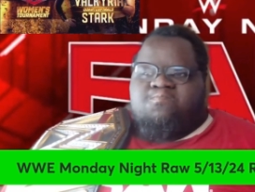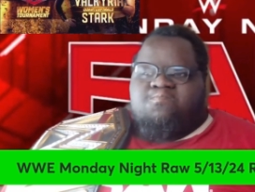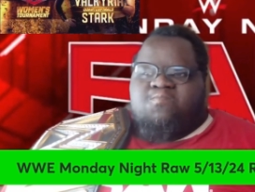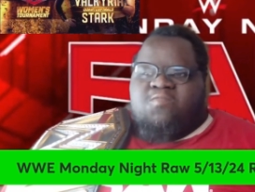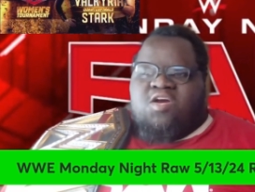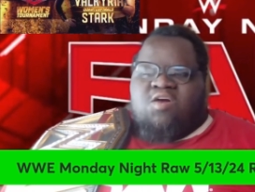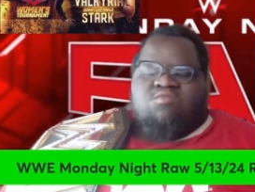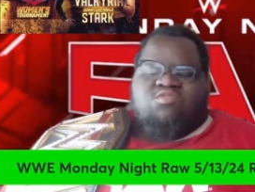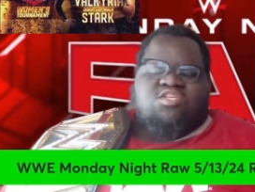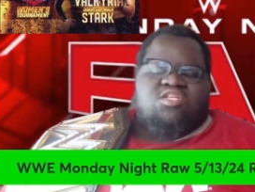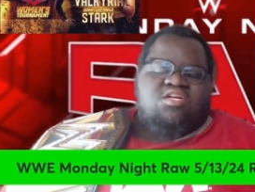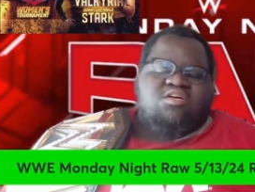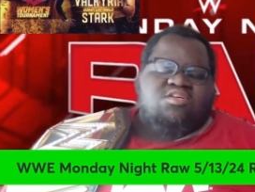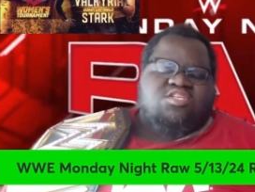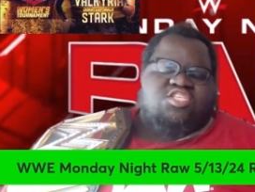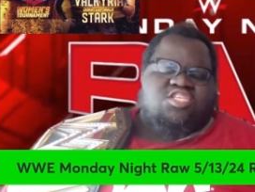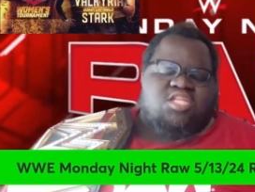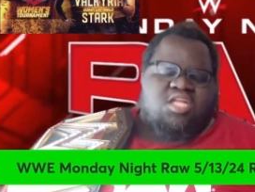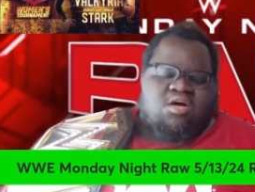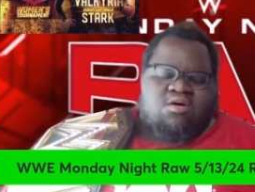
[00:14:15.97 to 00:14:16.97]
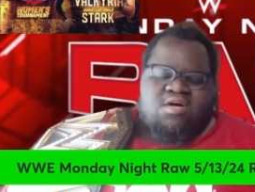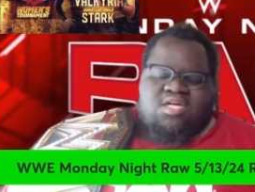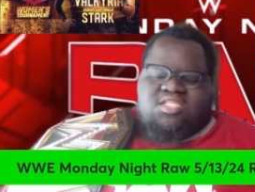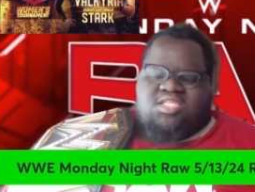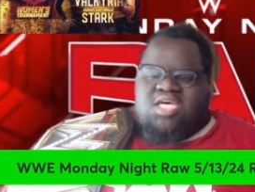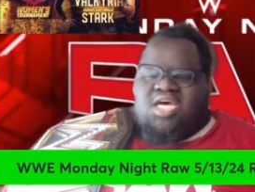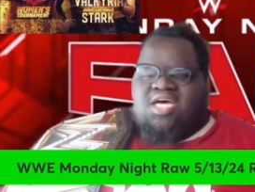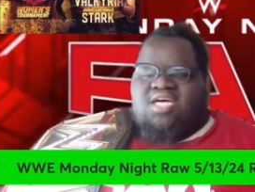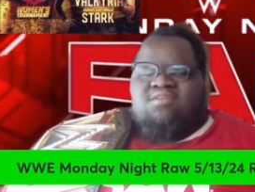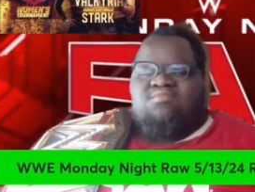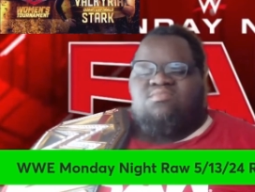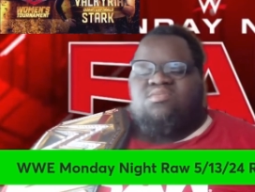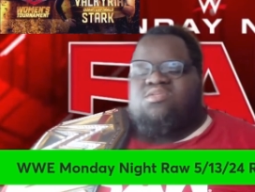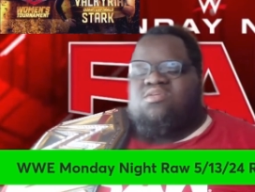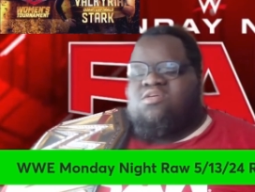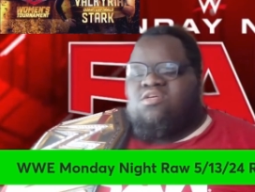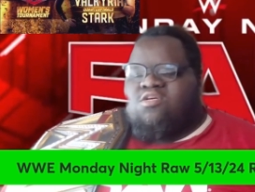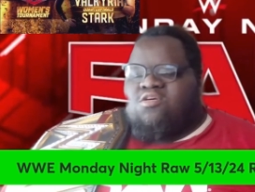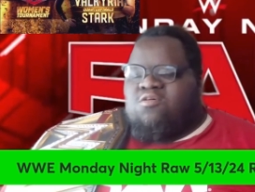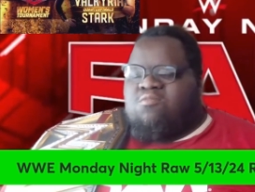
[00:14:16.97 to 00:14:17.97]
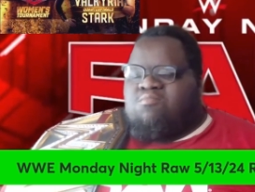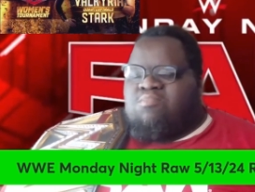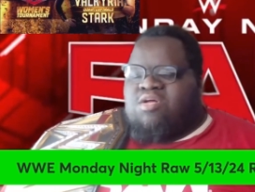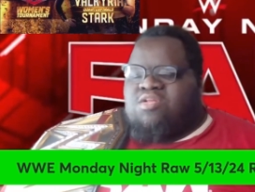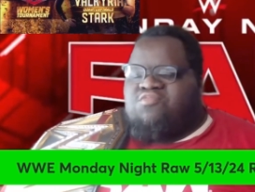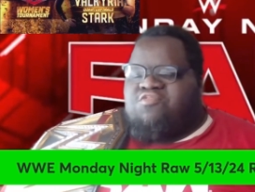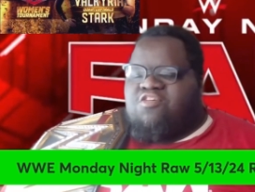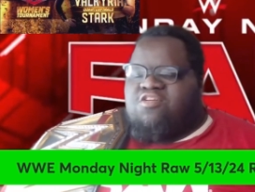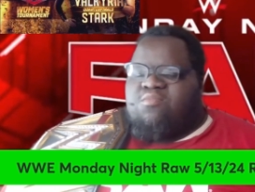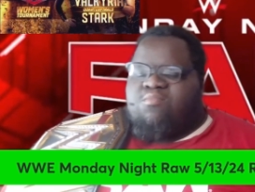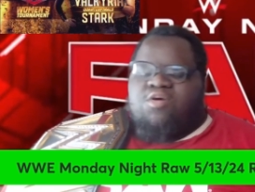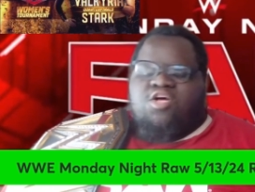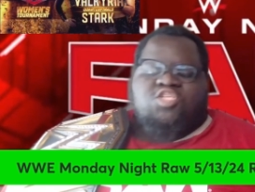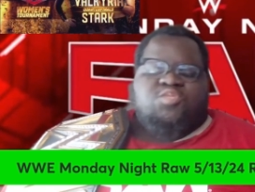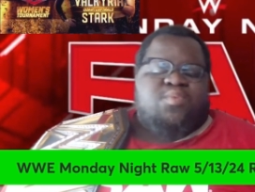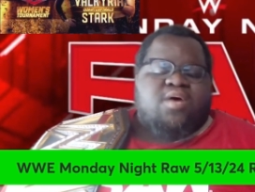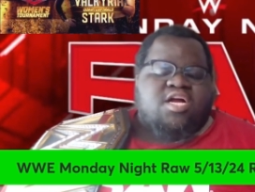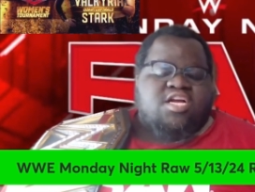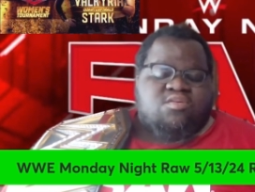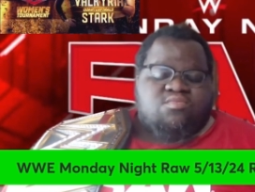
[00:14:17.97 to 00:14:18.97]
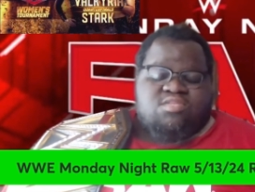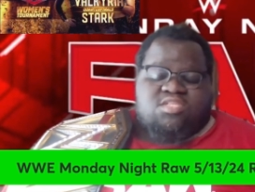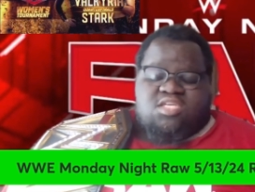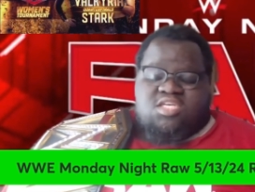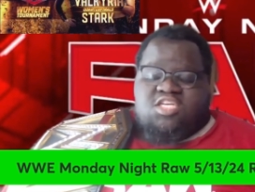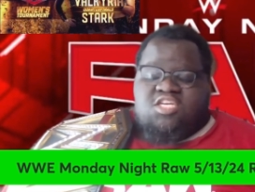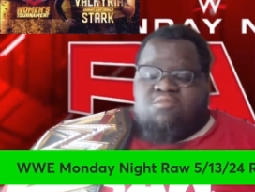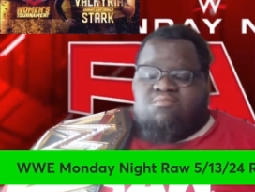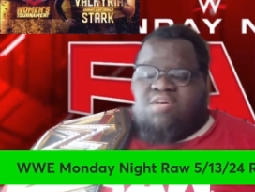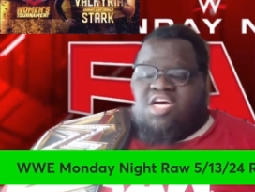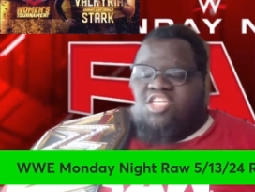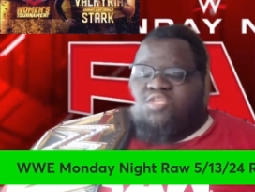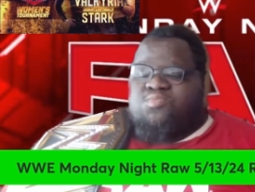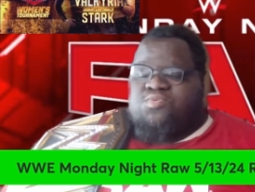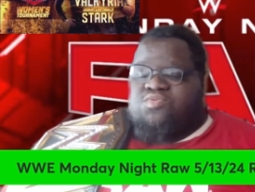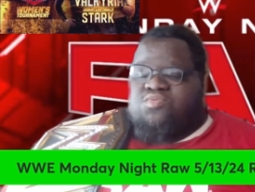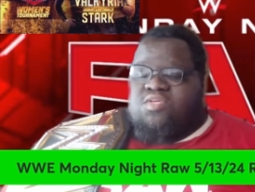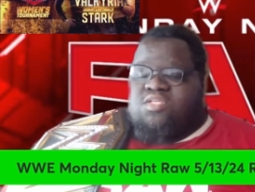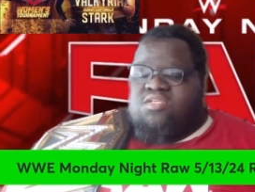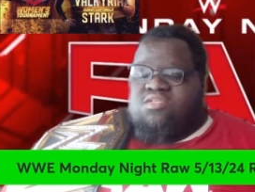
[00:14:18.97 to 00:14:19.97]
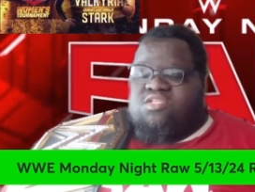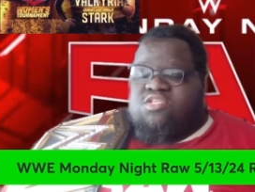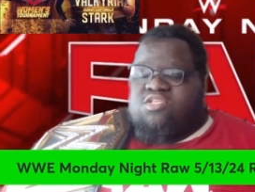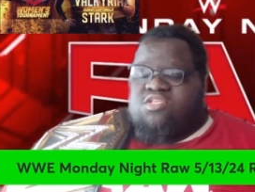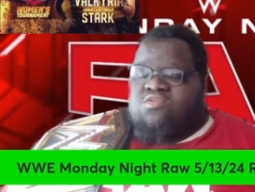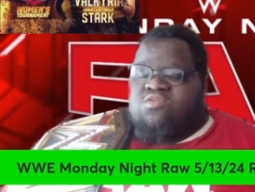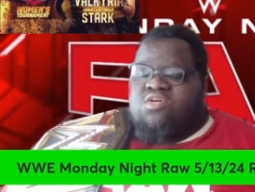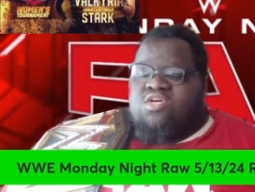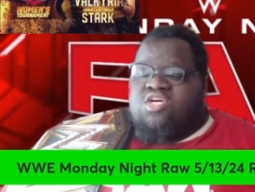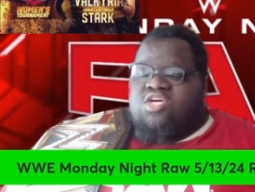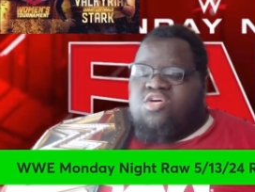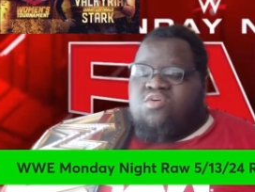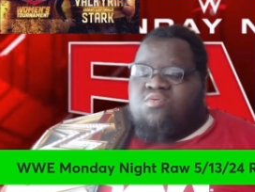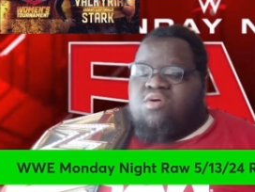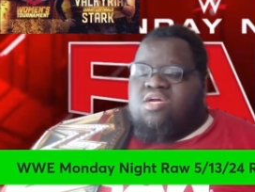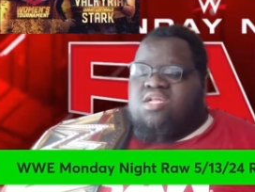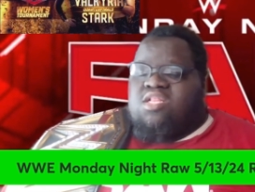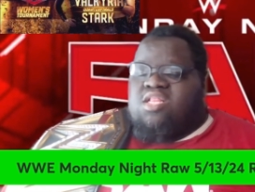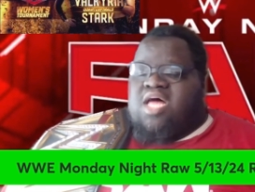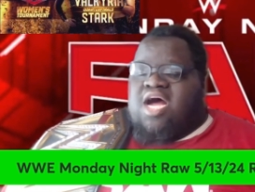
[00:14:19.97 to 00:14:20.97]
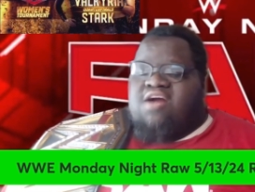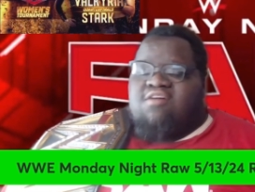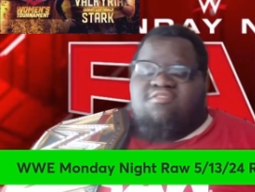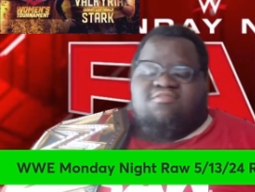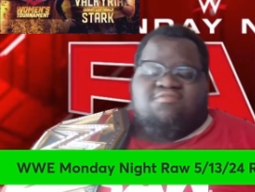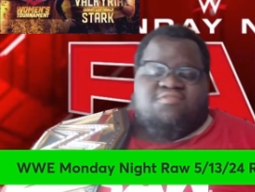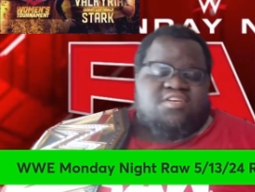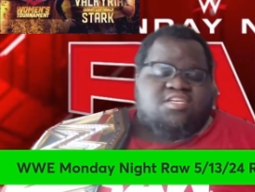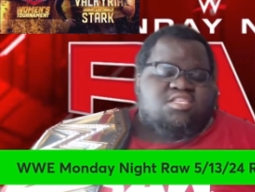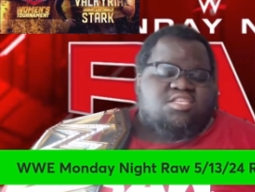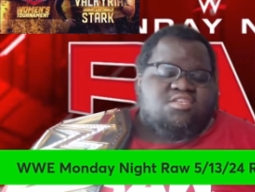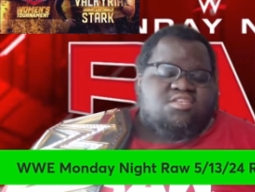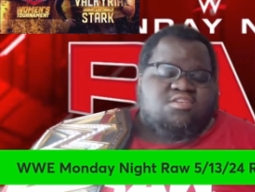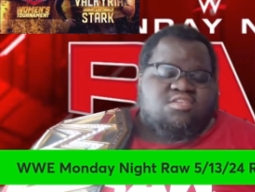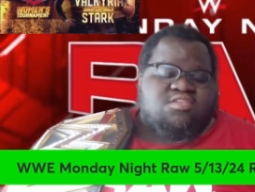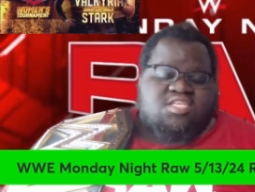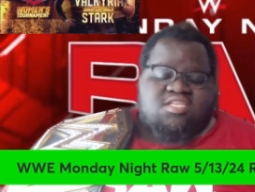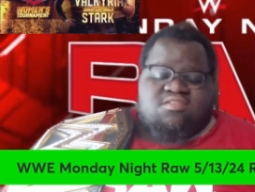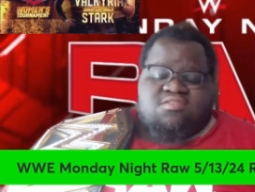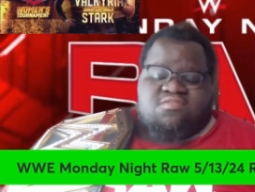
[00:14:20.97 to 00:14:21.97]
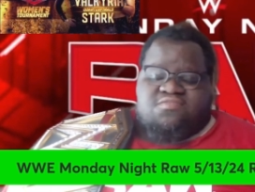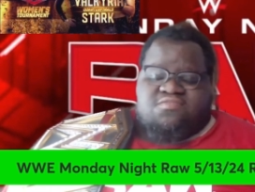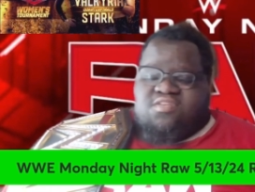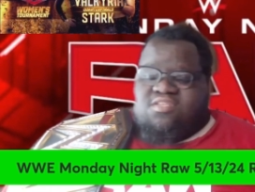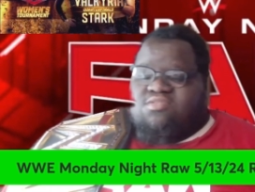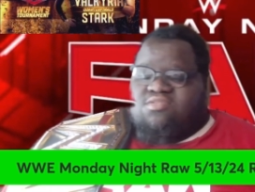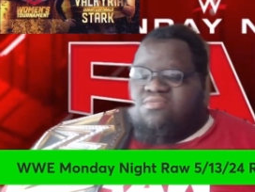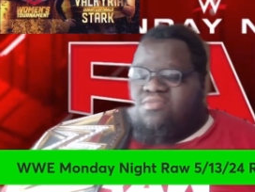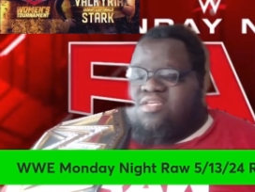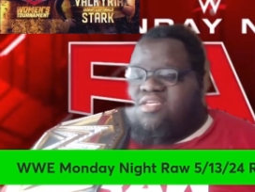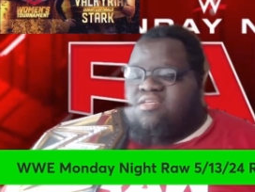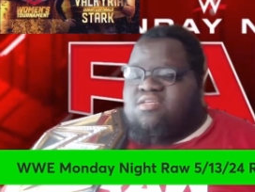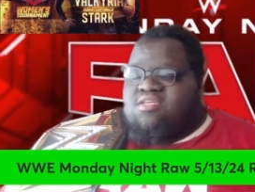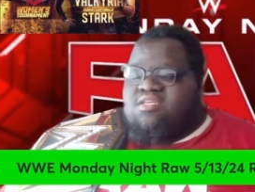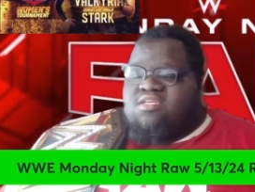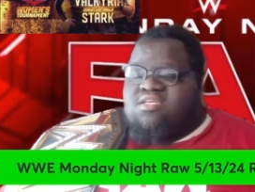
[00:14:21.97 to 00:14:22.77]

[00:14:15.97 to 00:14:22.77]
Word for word: was a little slow at times, but for the most part, it was a good match between the two, where Lyra Valkyria getting the victory.